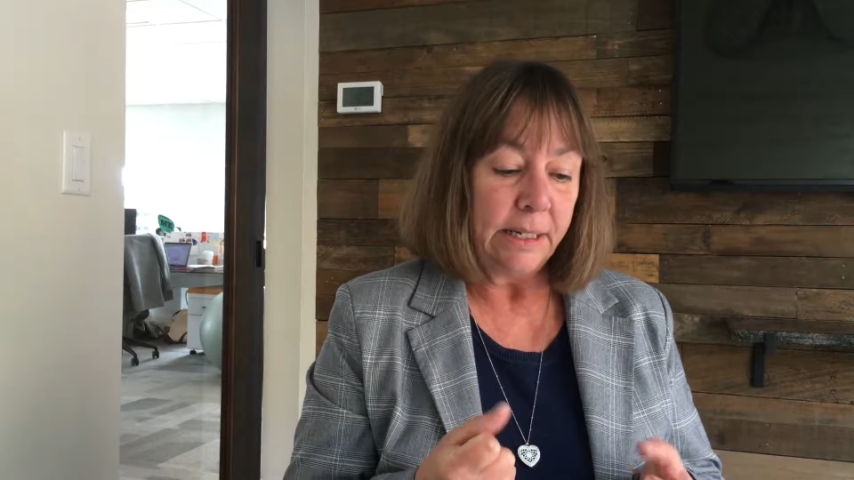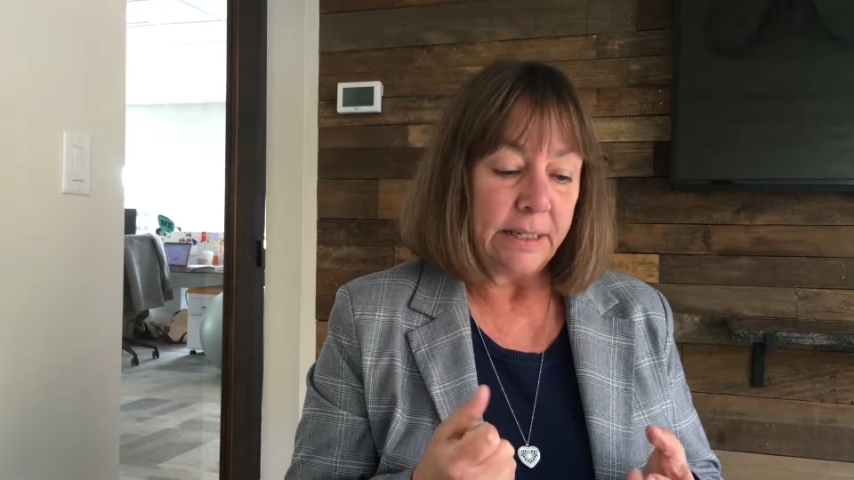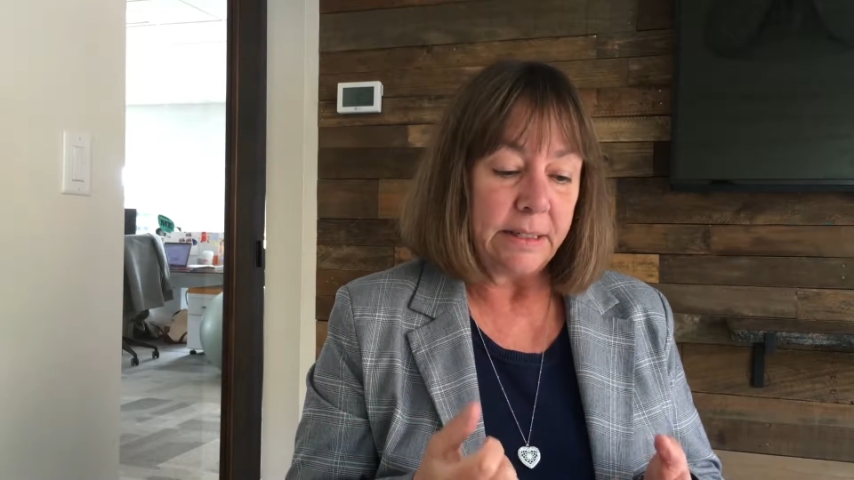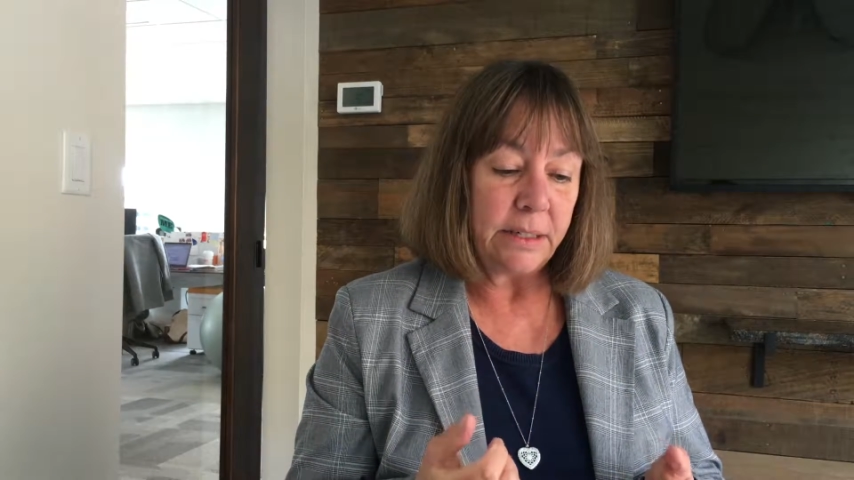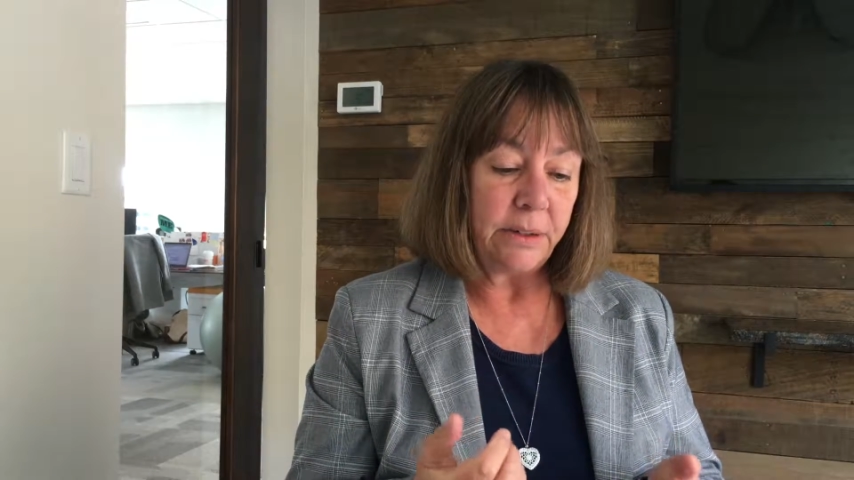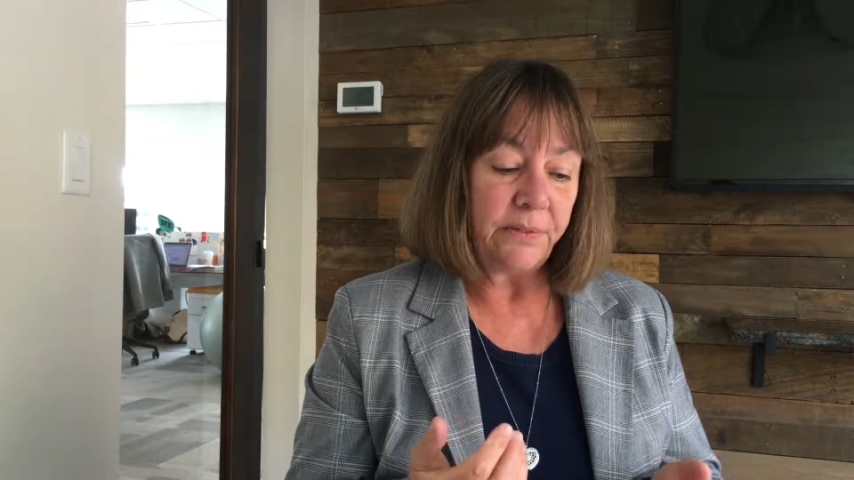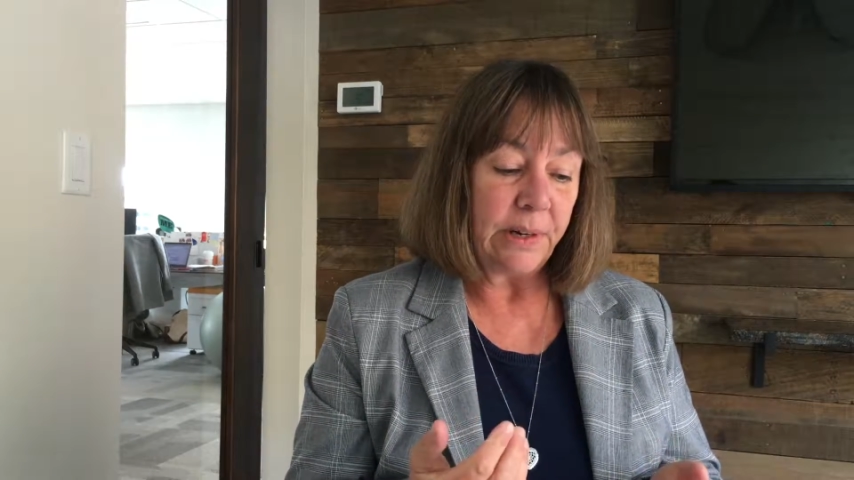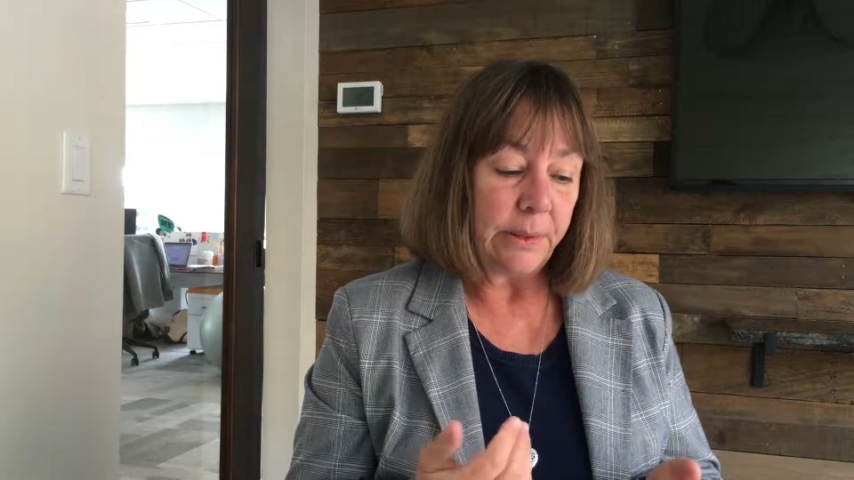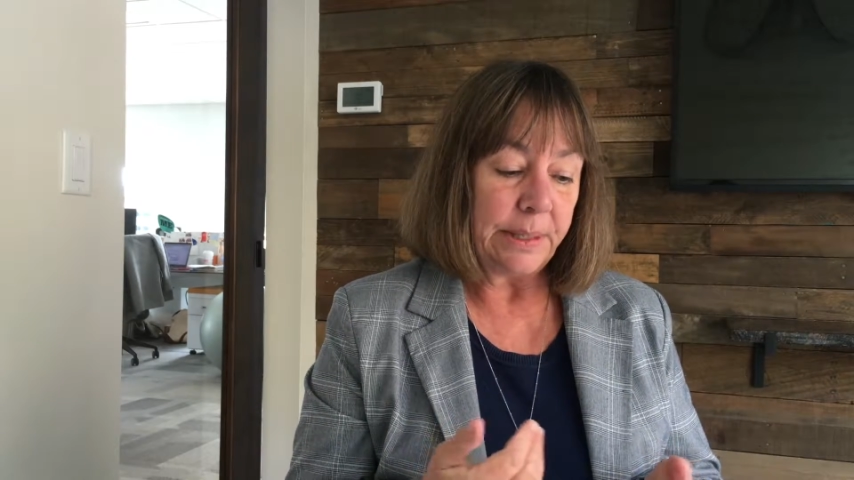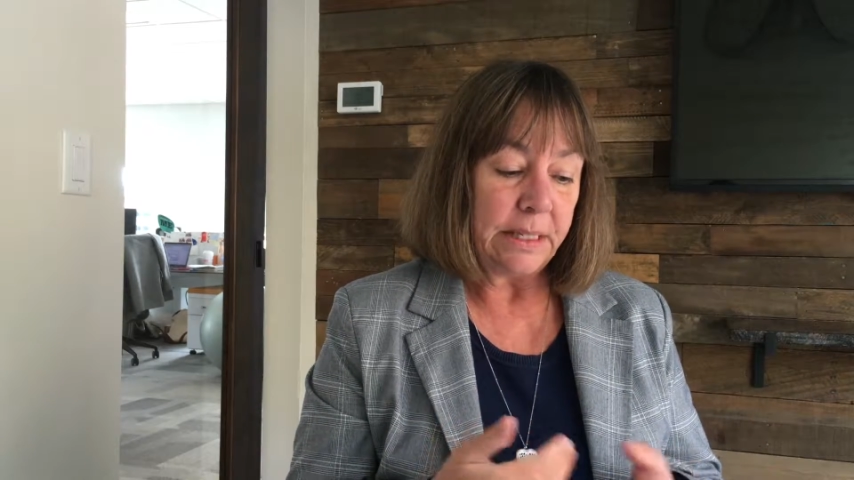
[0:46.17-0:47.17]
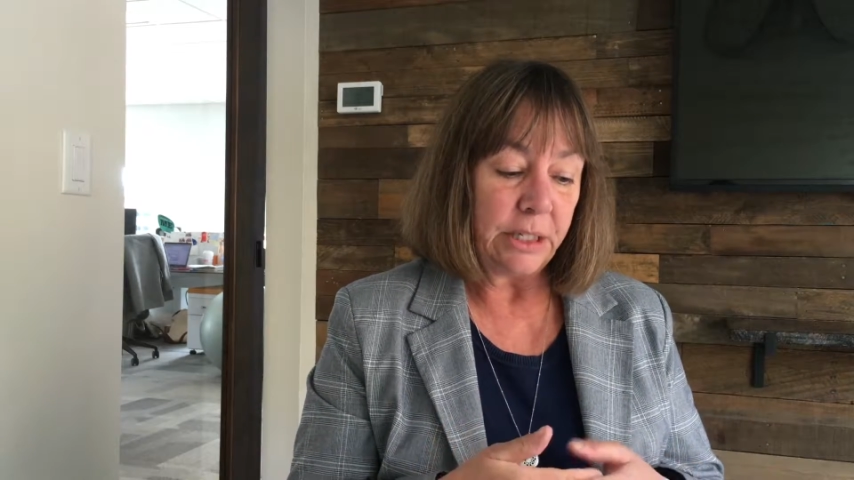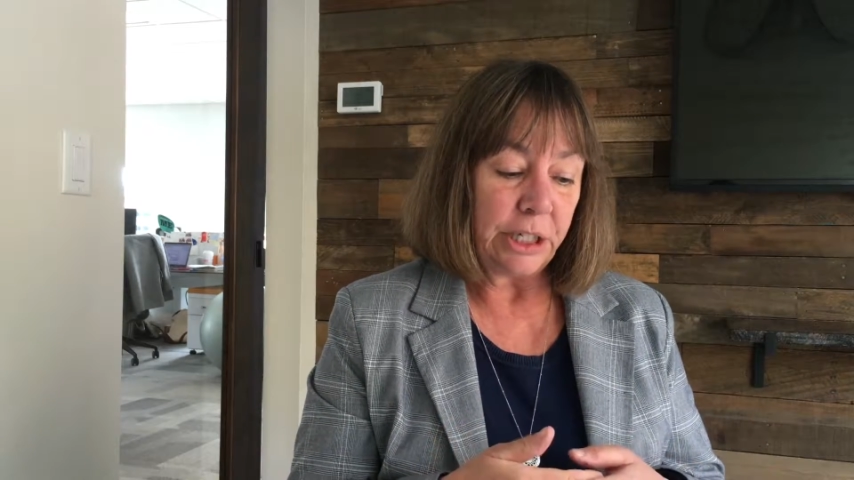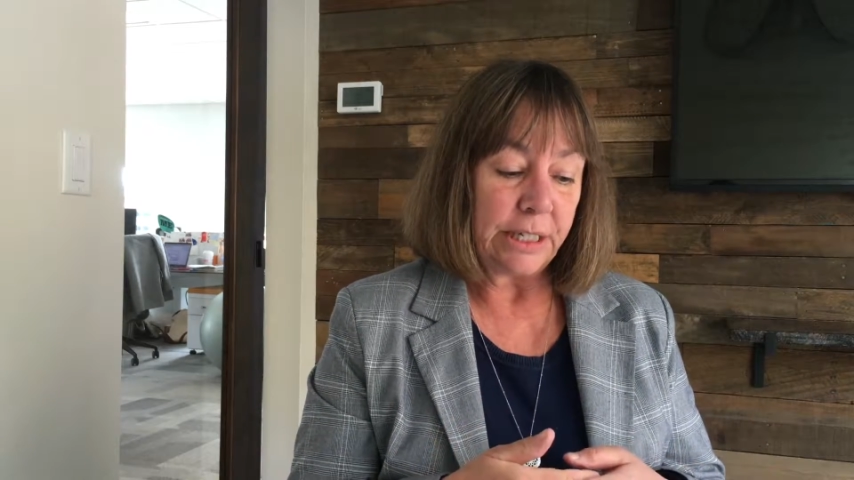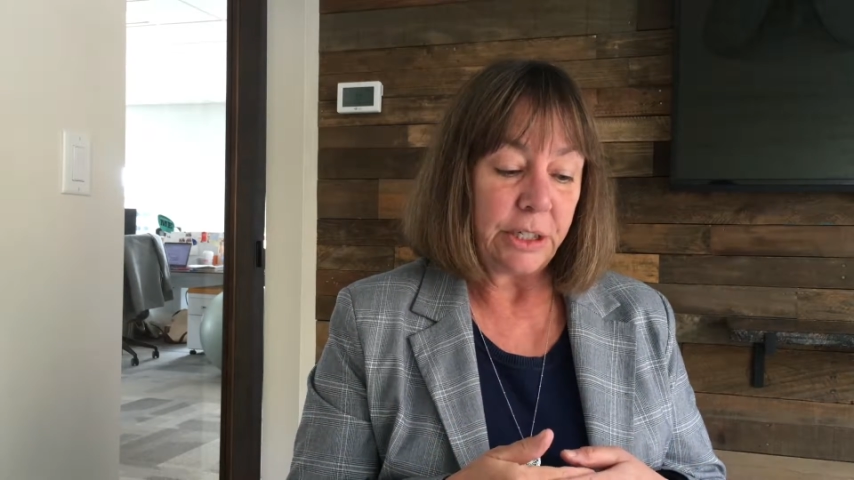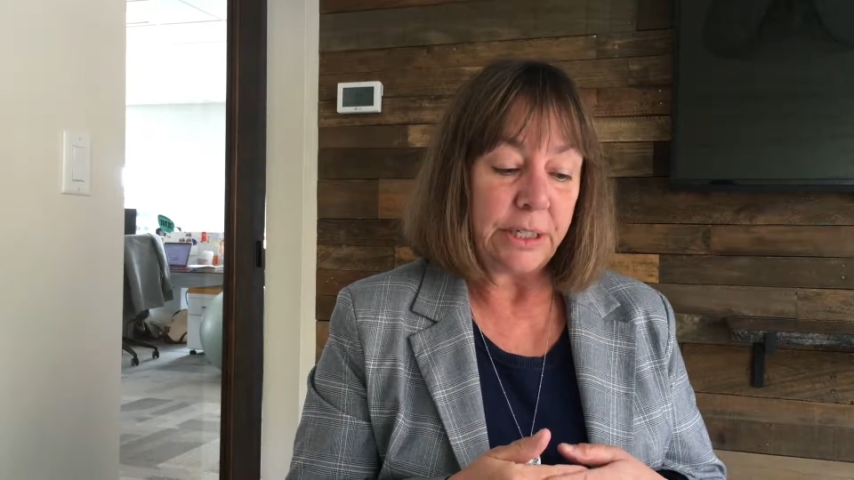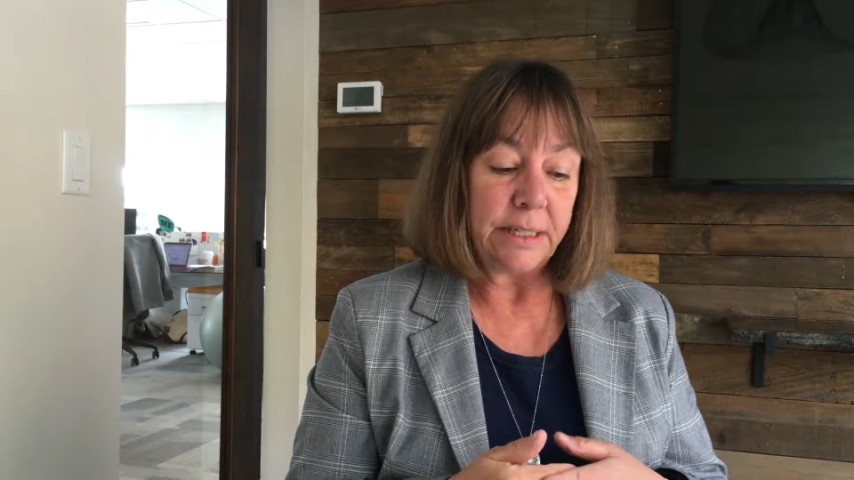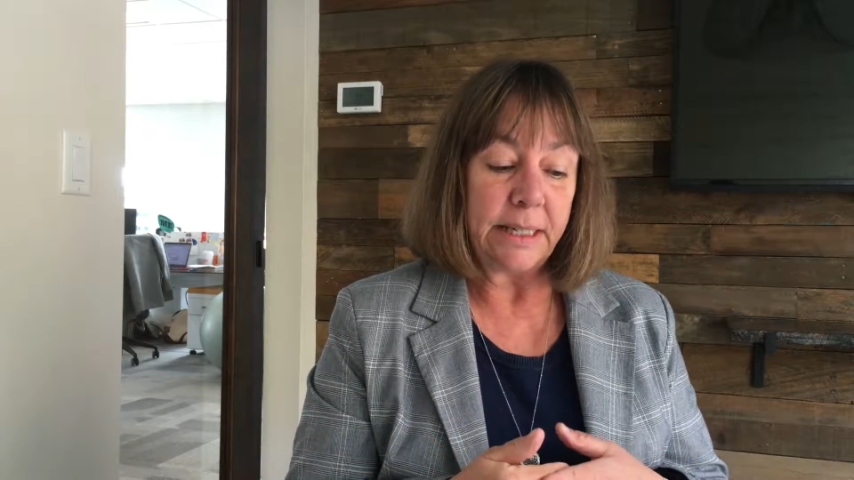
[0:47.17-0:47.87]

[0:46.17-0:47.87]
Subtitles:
Consider the following suggestions